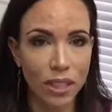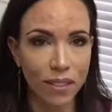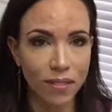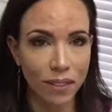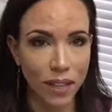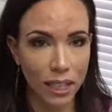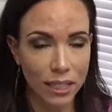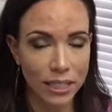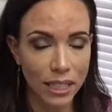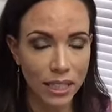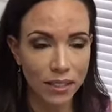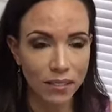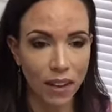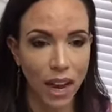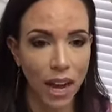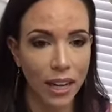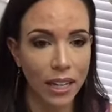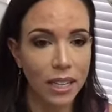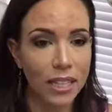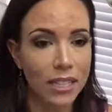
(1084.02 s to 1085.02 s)
effective.
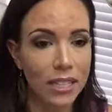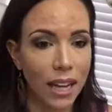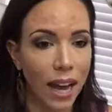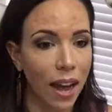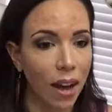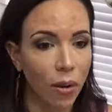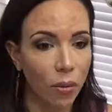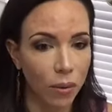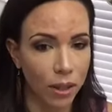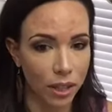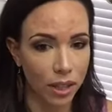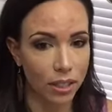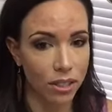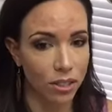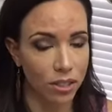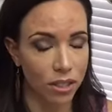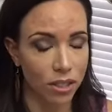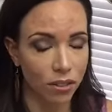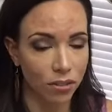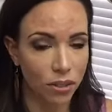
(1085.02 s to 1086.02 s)
I could tell within
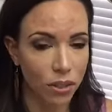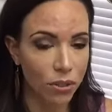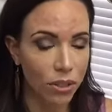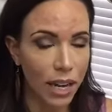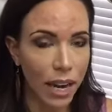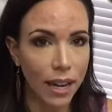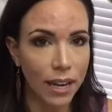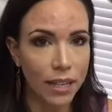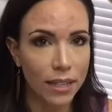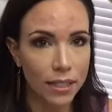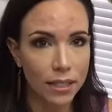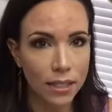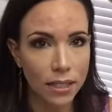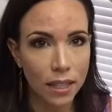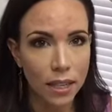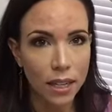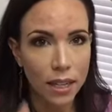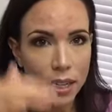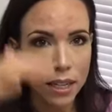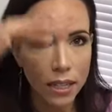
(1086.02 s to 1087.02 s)
just a few days.
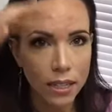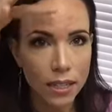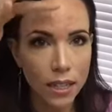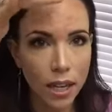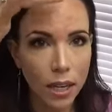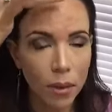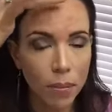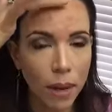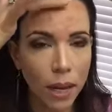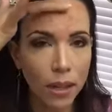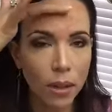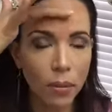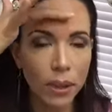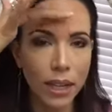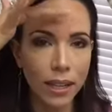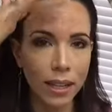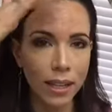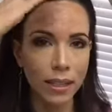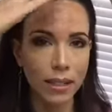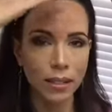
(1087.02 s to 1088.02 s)
So by the
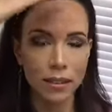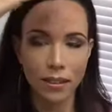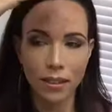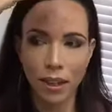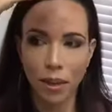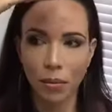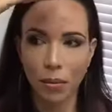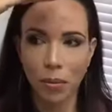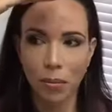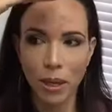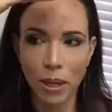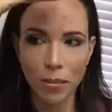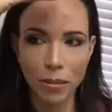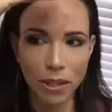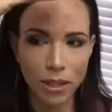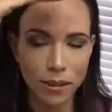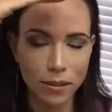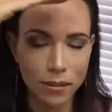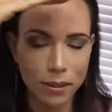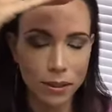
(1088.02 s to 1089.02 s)
weekend, I won't be able to